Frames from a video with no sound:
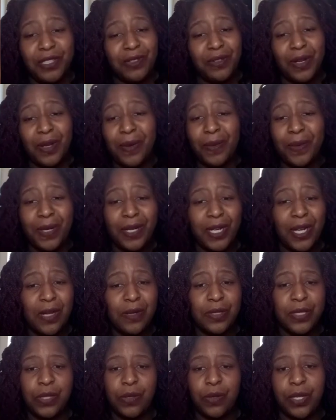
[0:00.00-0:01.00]
you don't want to
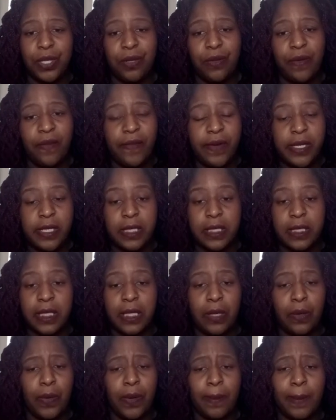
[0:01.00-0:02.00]
go to a
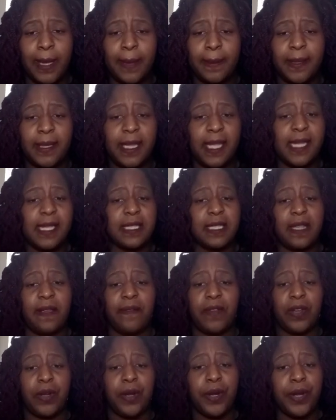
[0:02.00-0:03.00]
university, or maybe things
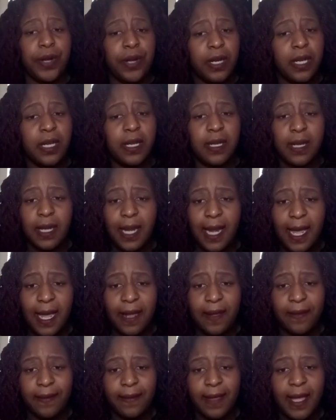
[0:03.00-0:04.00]
have occurred in your
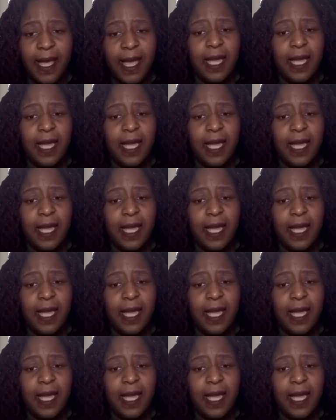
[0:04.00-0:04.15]
life